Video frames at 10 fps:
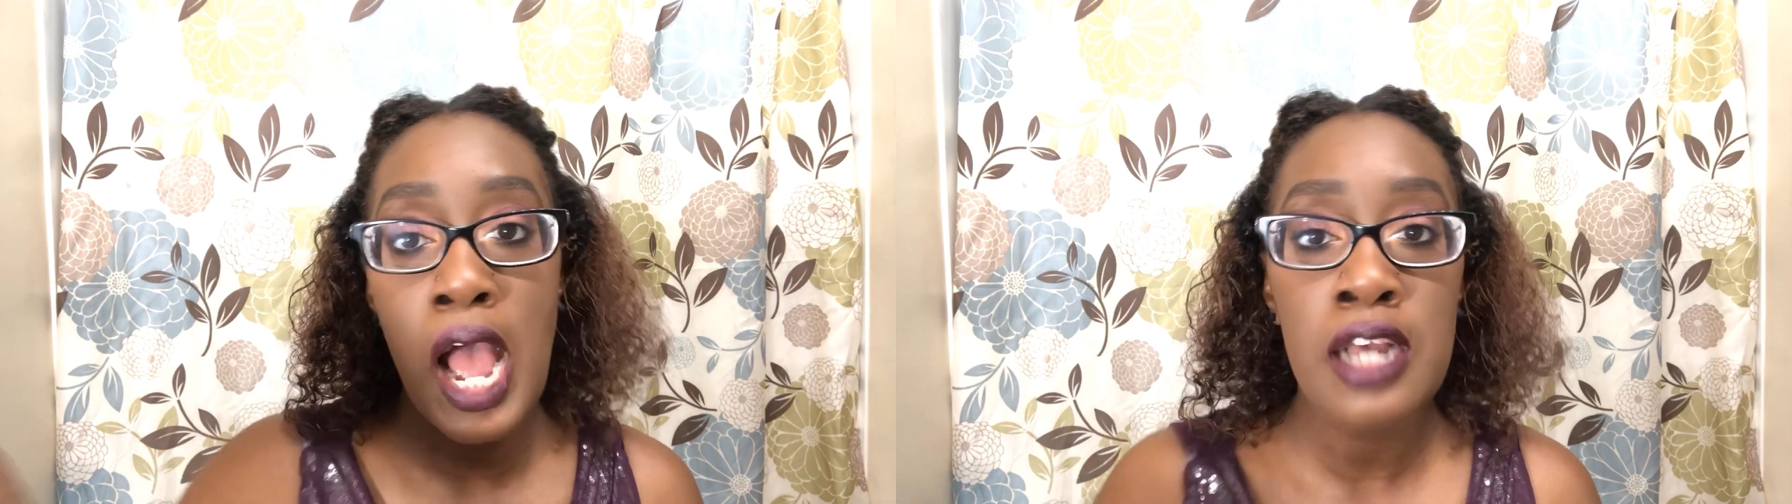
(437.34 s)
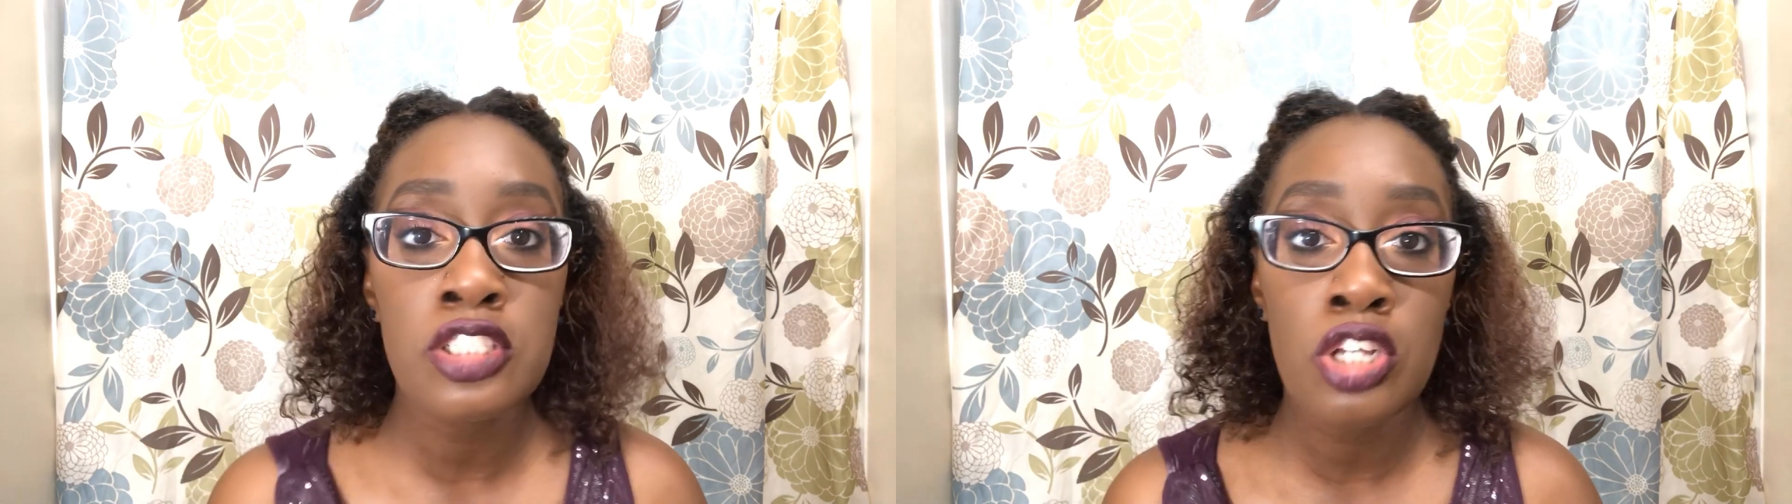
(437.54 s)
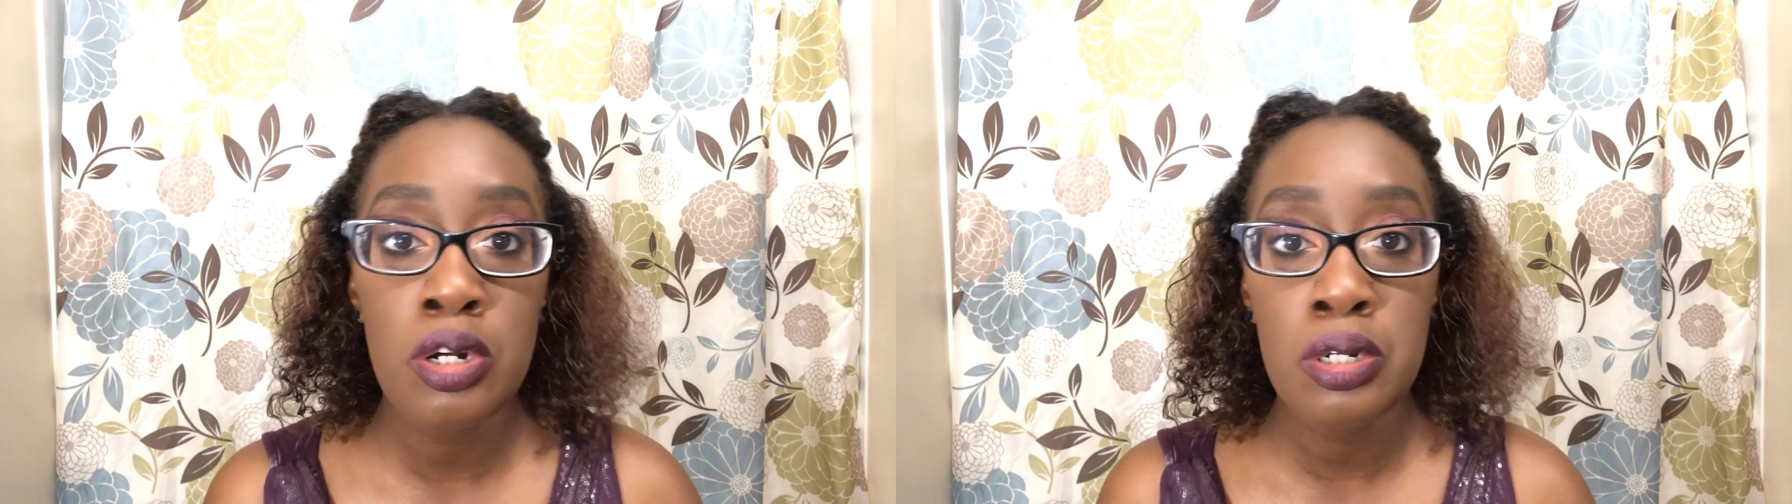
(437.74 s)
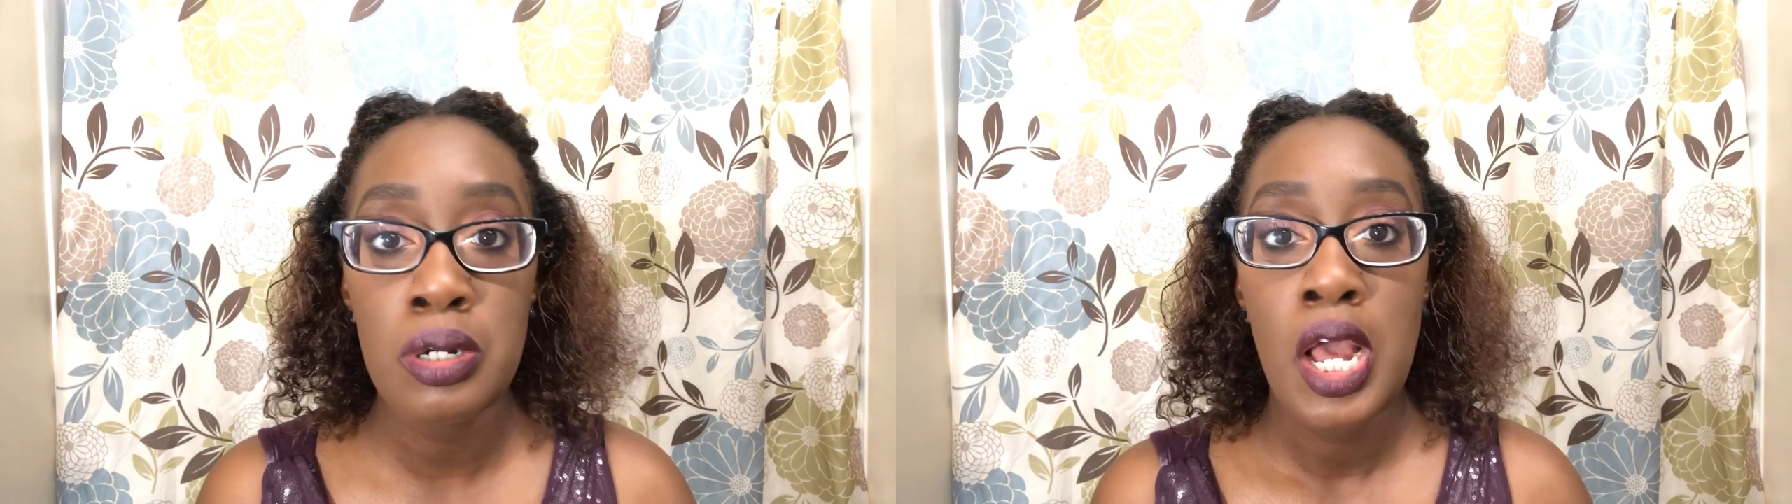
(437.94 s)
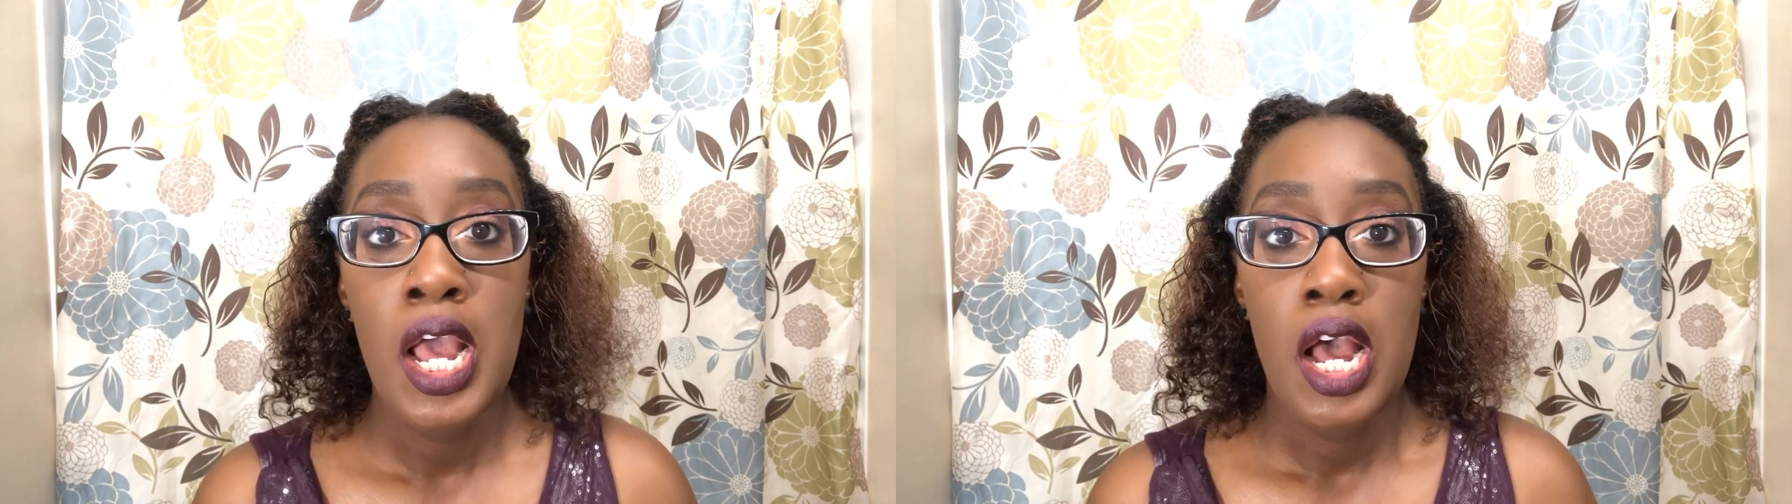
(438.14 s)

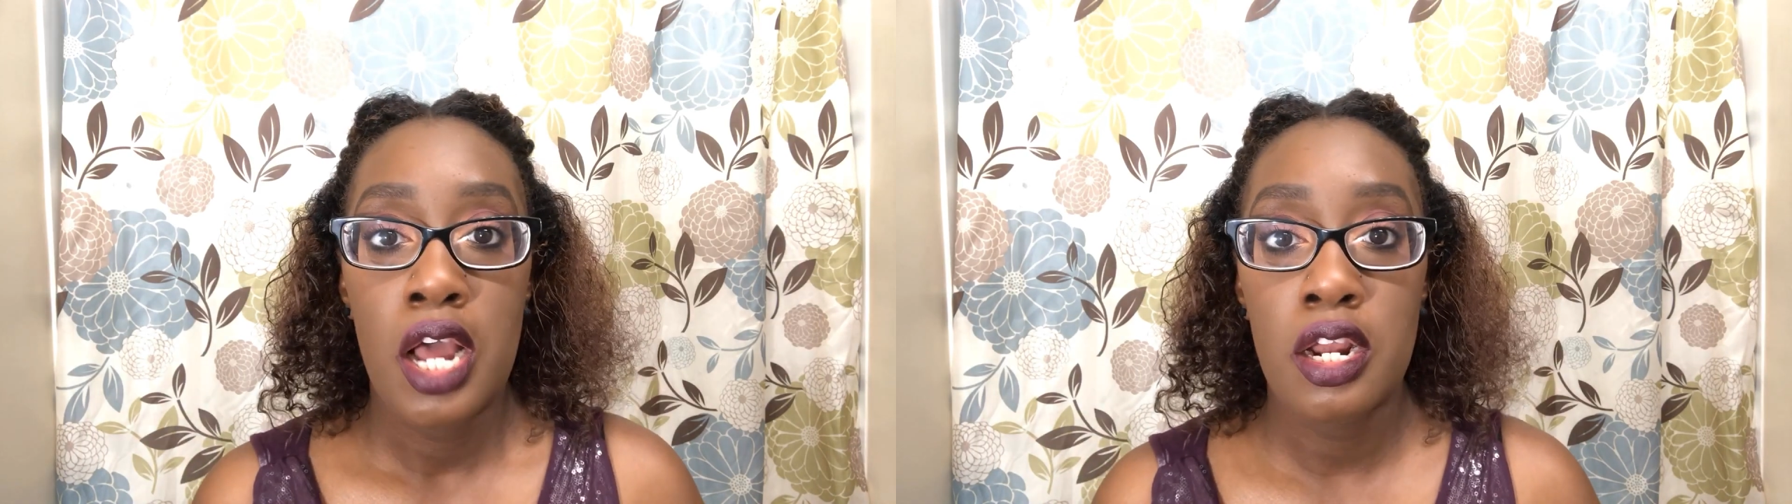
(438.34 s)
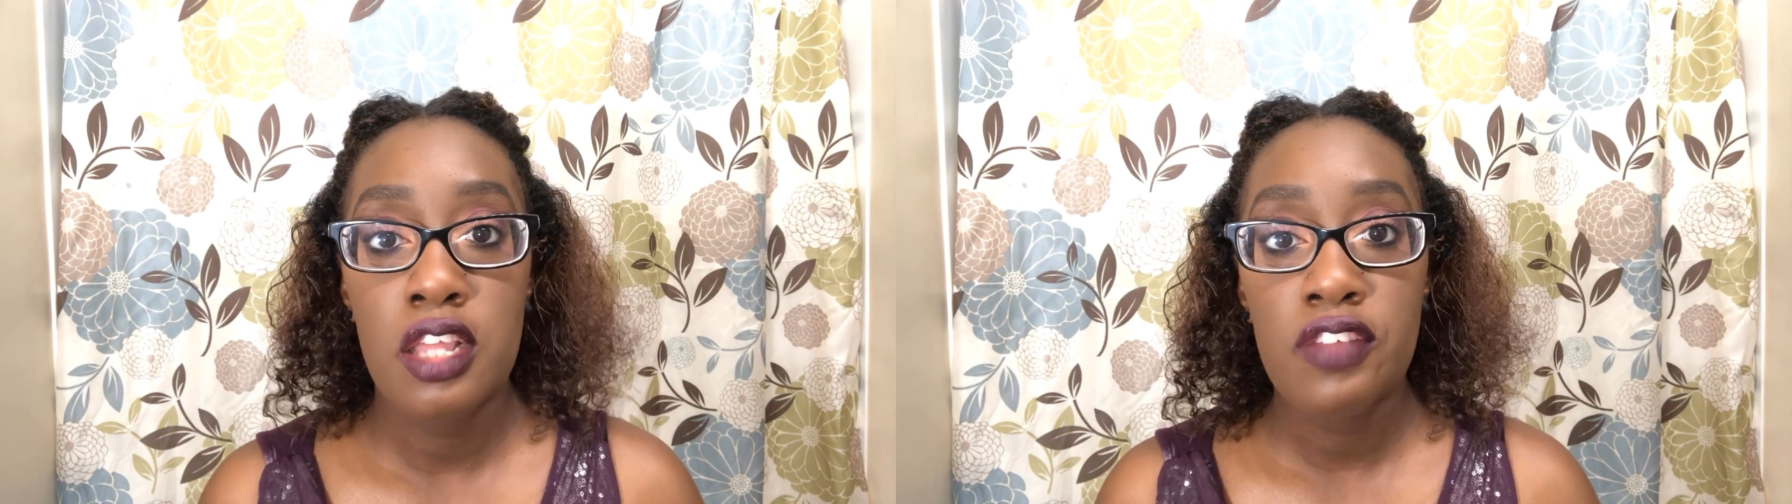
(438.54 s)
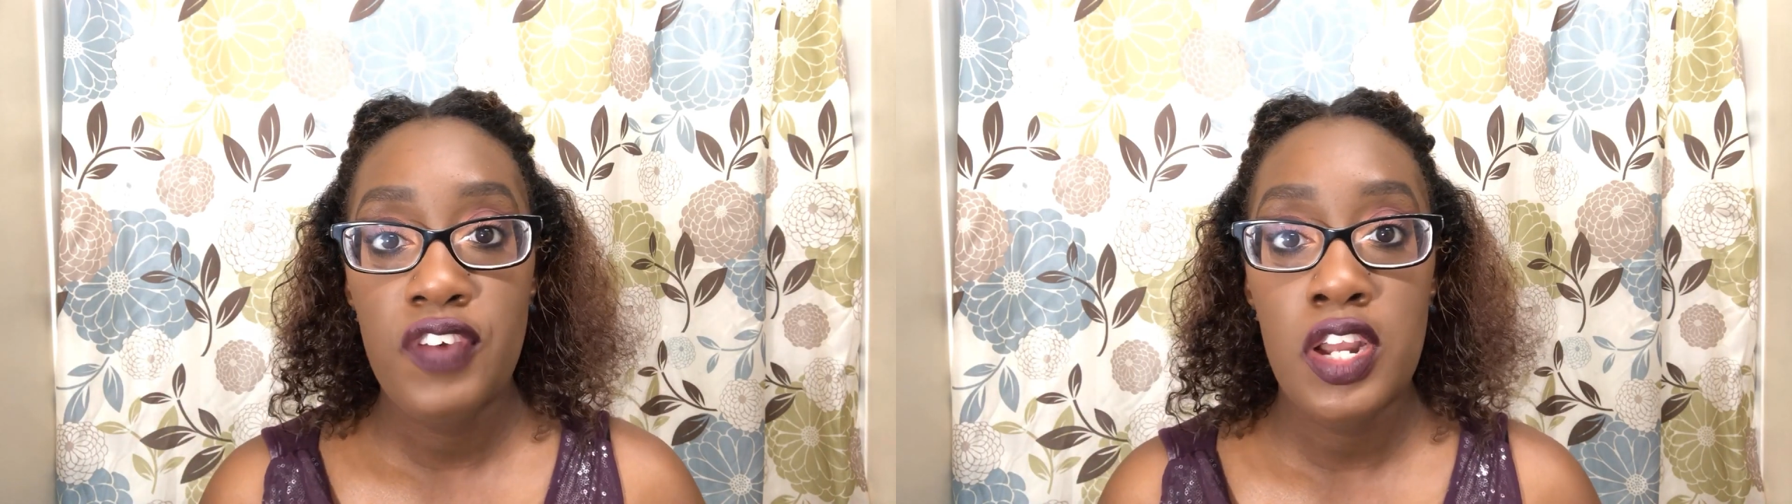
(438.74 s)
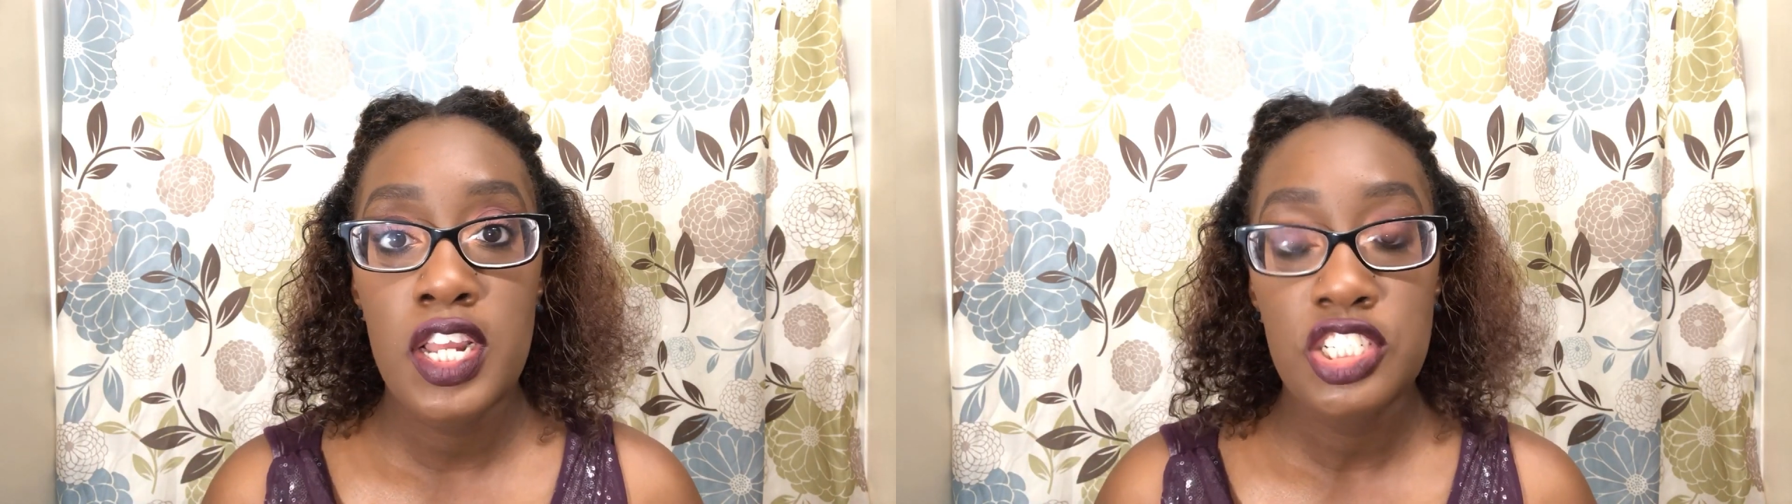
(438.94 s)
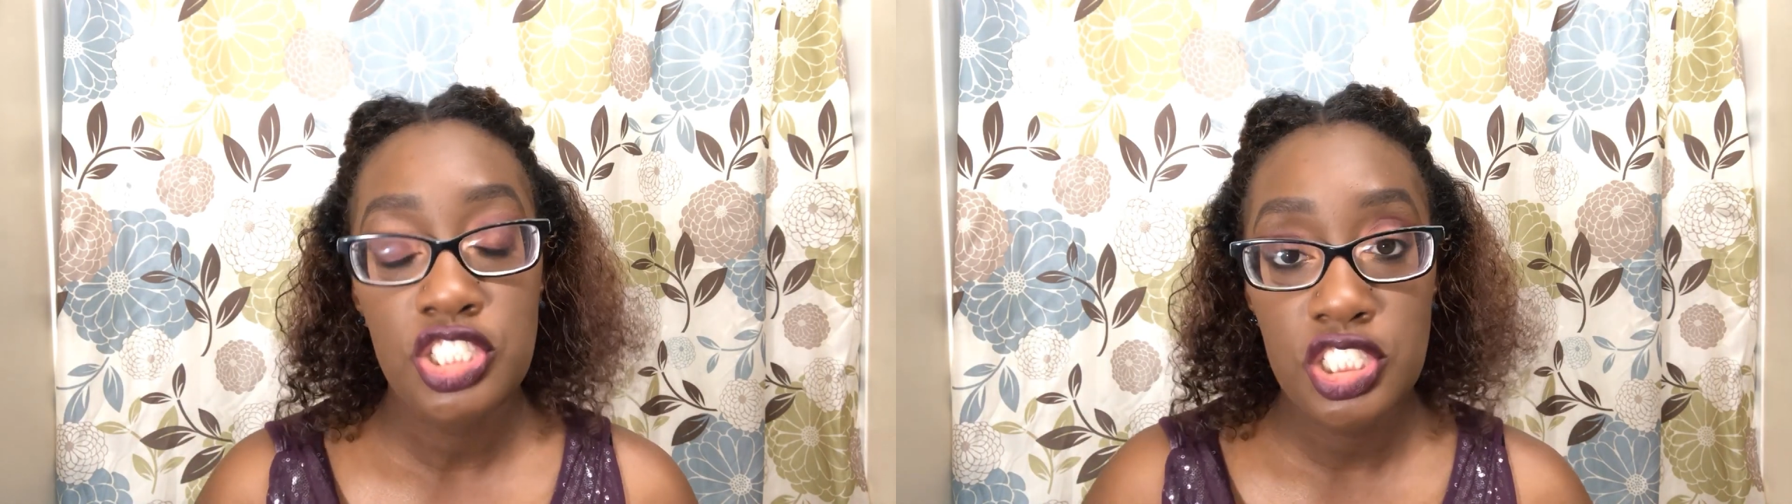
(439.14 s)
Also, another
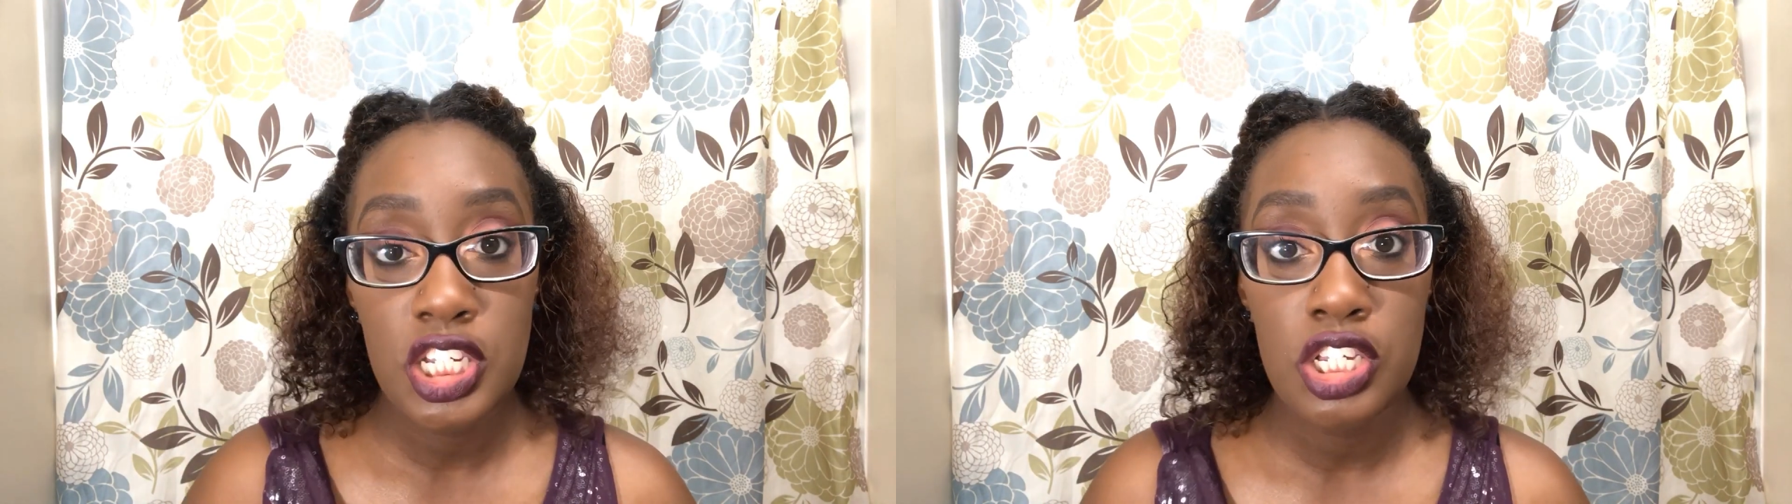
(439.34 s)
foundation